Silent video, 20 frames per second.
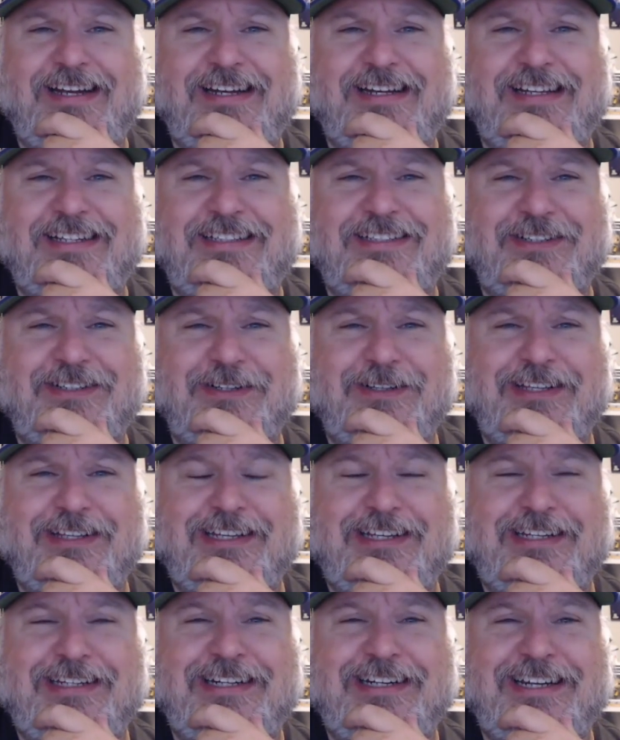Until
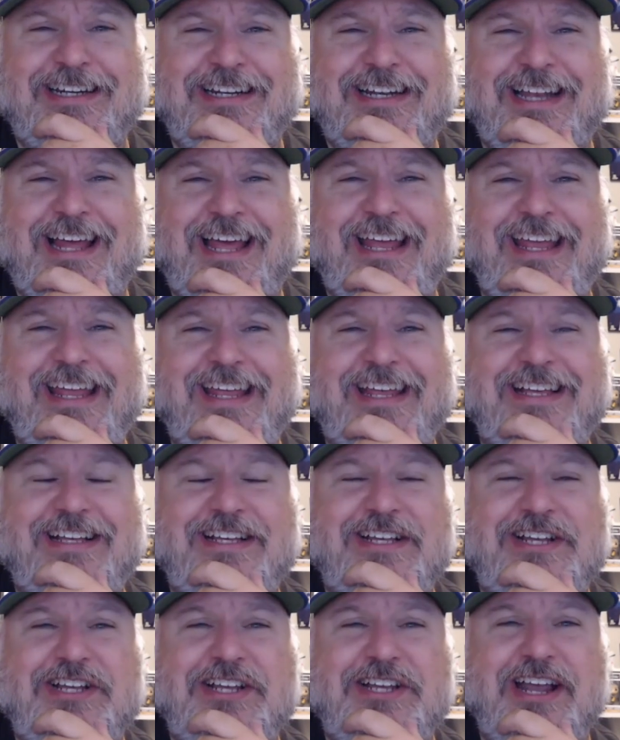then, like,
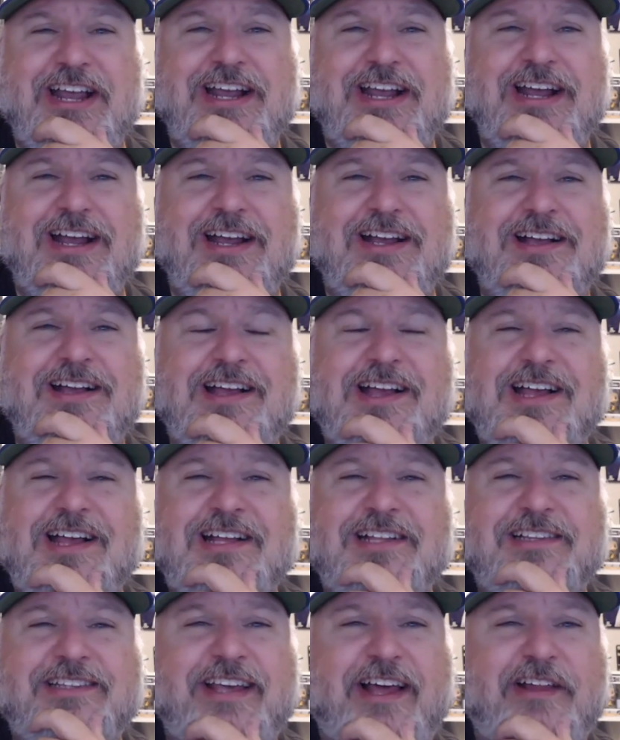share,
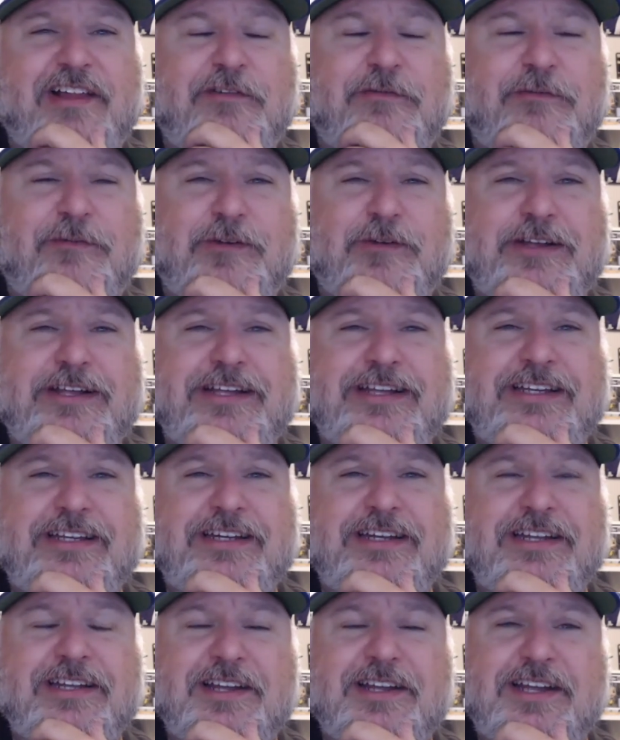tell a friend.